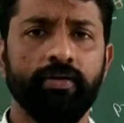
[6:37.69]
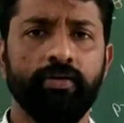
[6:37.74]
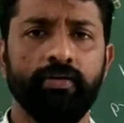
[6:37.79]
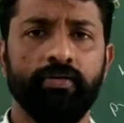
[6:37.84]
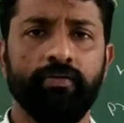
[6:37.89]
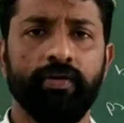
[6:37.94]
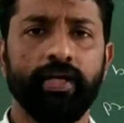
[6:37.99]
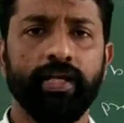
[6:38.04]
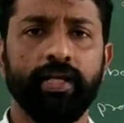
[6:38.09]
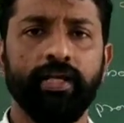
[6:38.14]

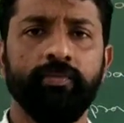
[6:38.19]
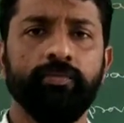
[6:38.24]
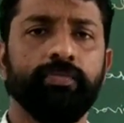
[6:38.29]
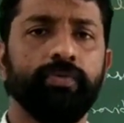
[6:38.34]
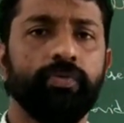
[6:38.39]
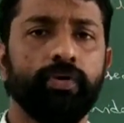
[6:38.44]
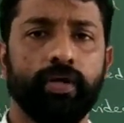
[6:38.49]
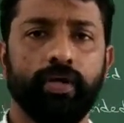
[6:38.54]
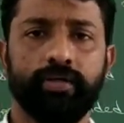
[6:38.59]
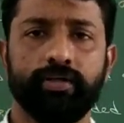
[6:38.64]
a very
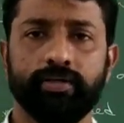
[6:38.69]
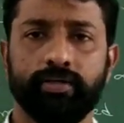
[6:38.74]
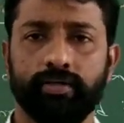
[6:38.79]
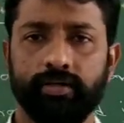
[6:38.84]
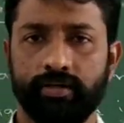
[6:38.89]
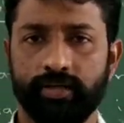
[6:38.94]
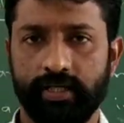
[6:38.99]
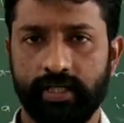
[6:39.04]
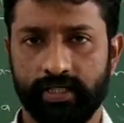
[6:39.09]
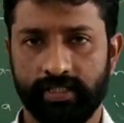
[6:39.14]
important
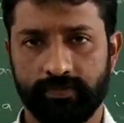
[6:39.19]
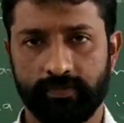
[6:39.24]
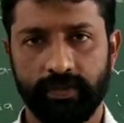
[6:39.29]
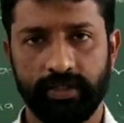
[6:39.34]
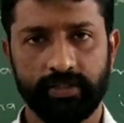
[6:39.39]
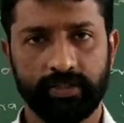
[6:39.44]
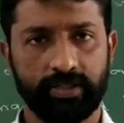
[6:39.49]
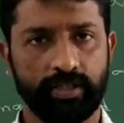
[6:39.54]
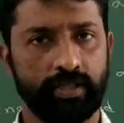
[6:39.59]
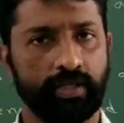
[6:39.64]

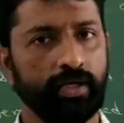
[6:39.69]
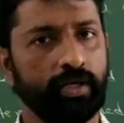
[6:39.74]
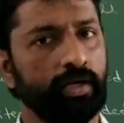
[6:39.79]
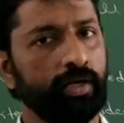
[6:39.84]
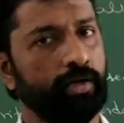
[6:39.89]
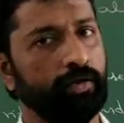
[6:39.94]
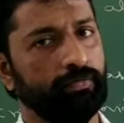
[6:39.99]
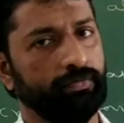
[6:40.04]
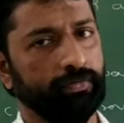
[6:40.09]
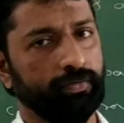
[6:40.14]
aspect
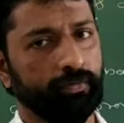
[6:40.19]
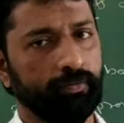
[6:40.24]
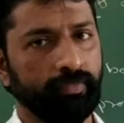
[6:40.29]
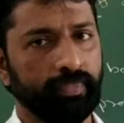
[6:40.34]
of